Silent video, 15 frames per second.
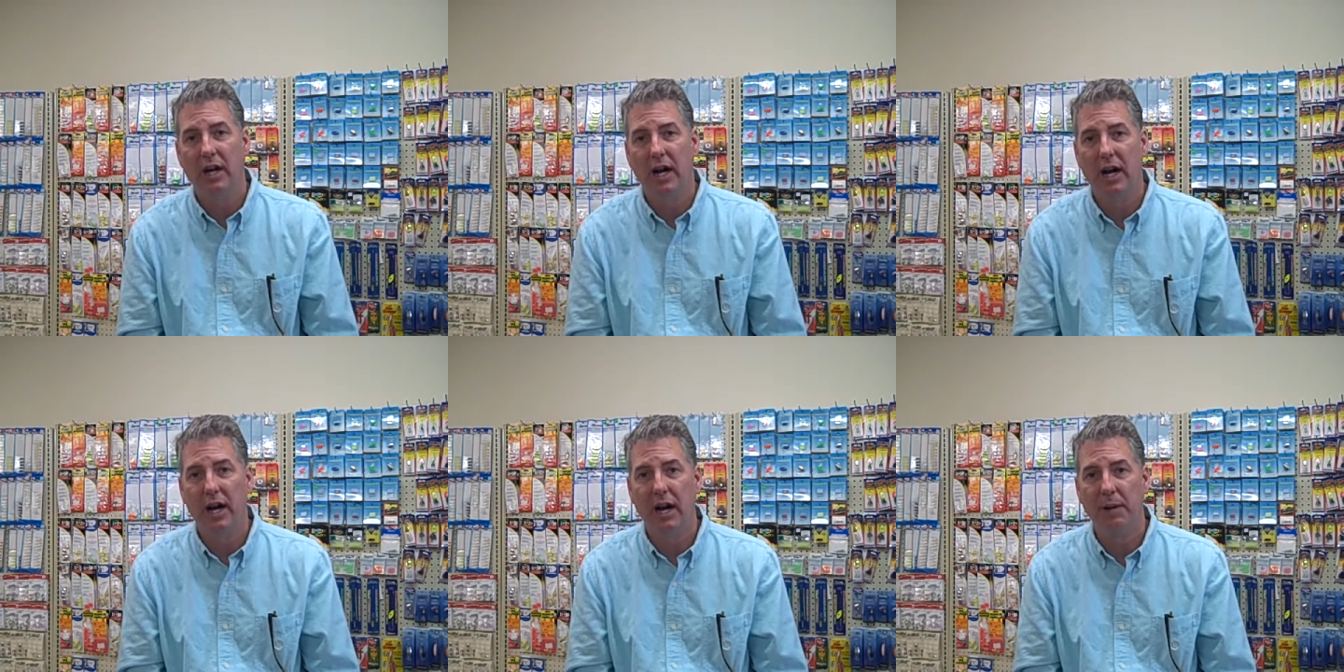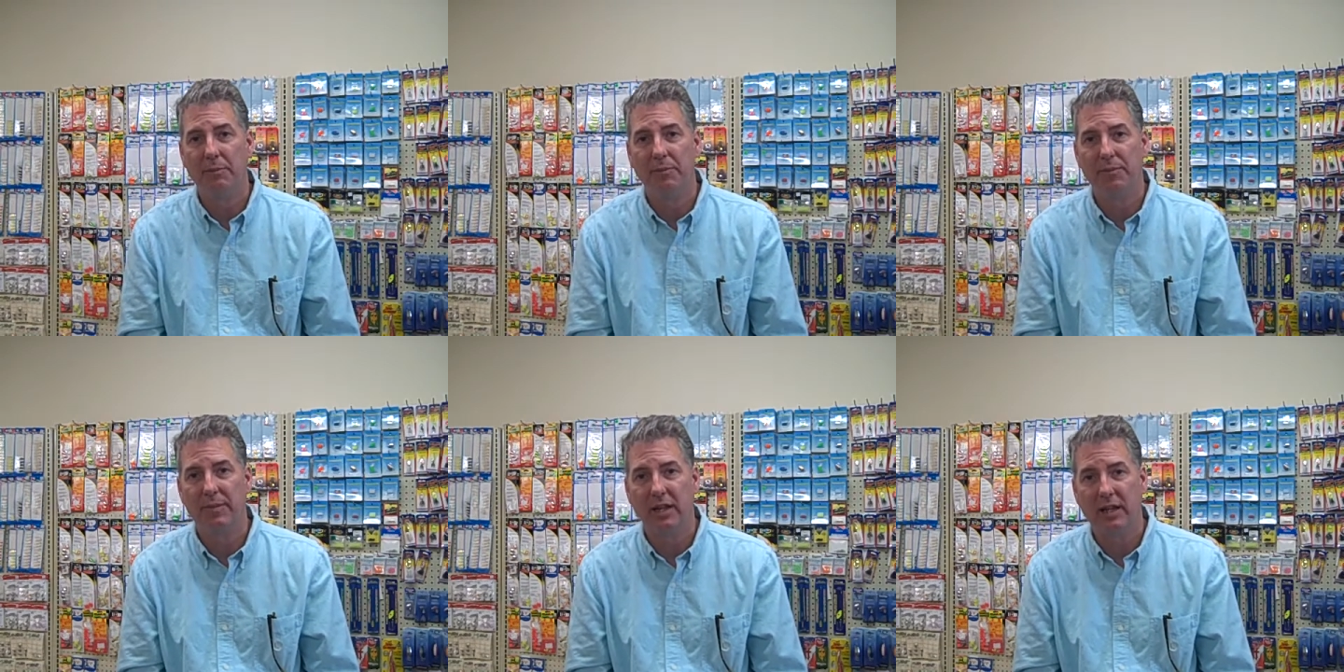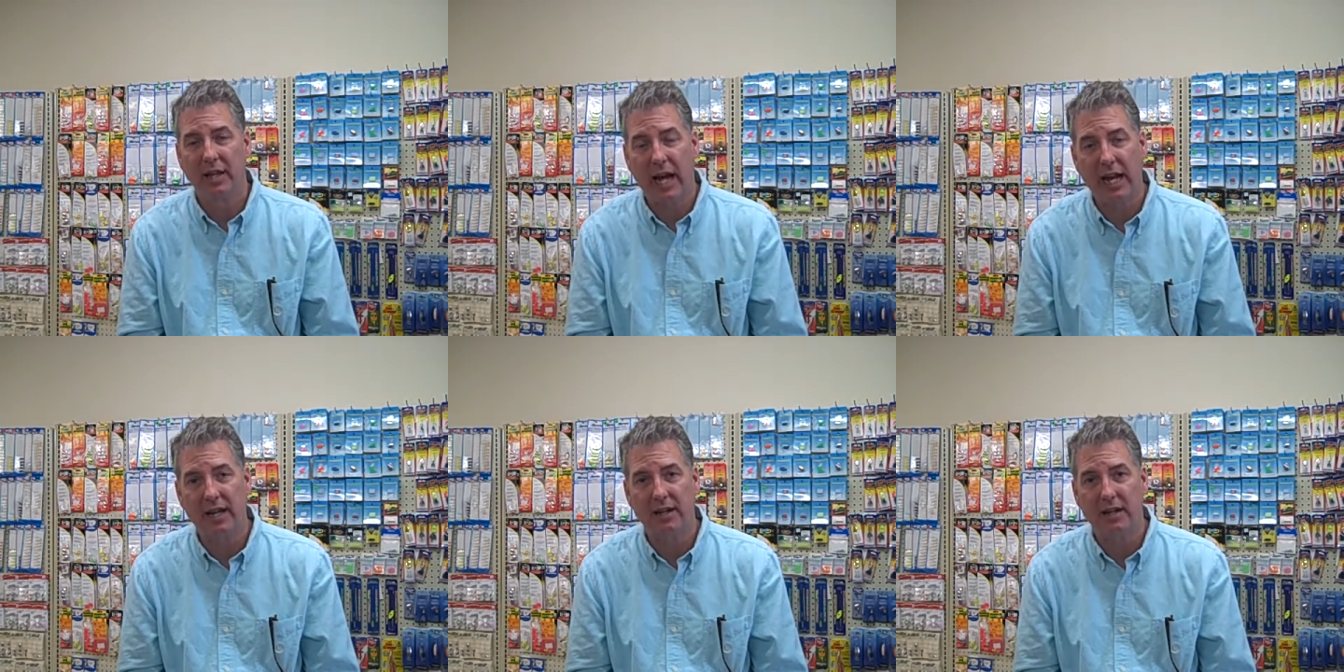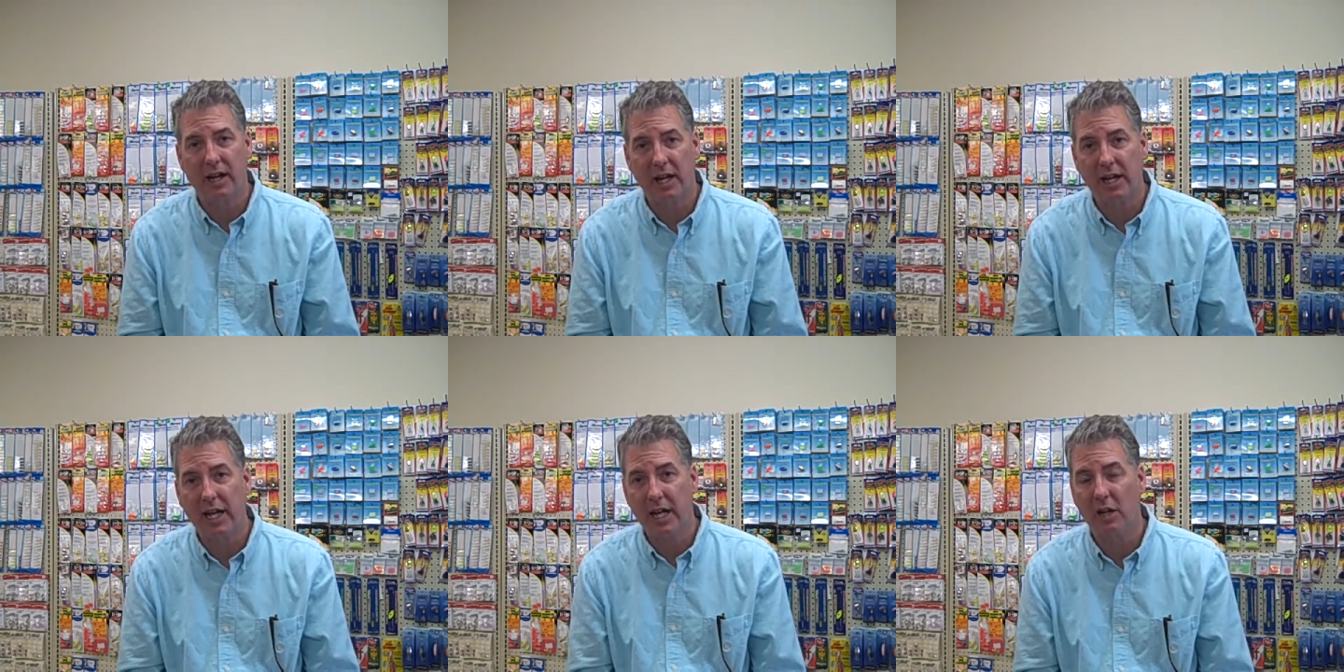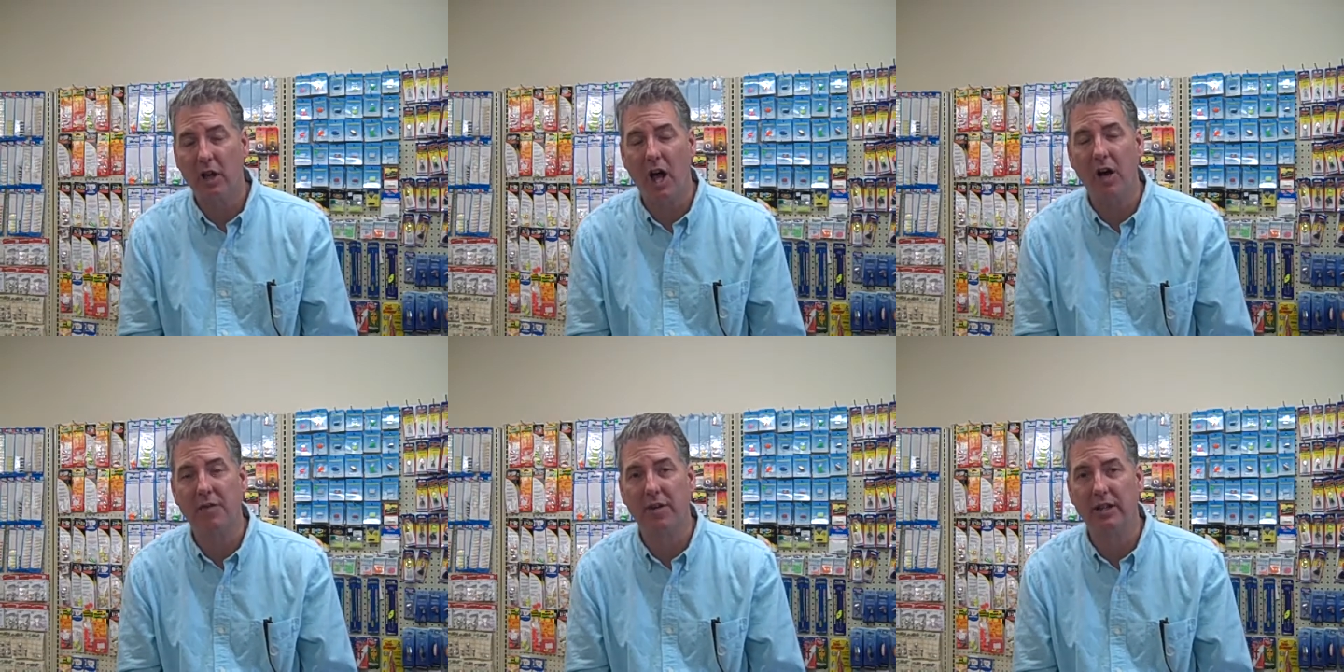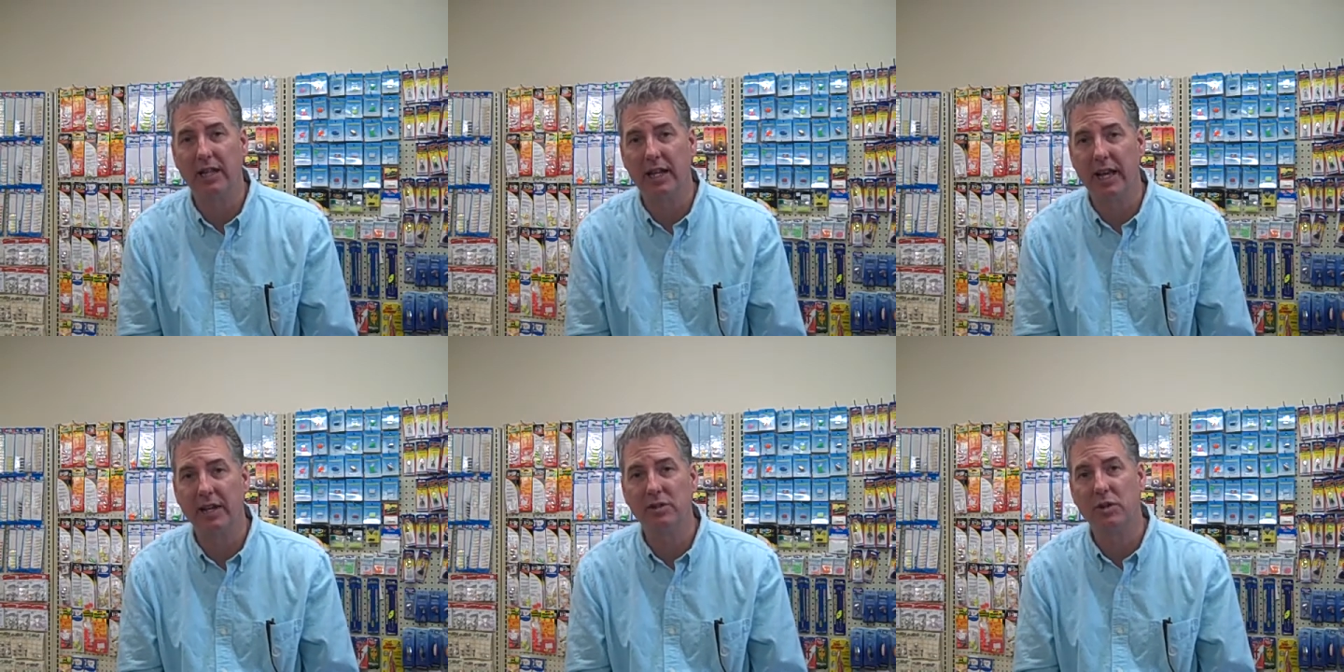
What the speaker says: a lot of kill off on the lake,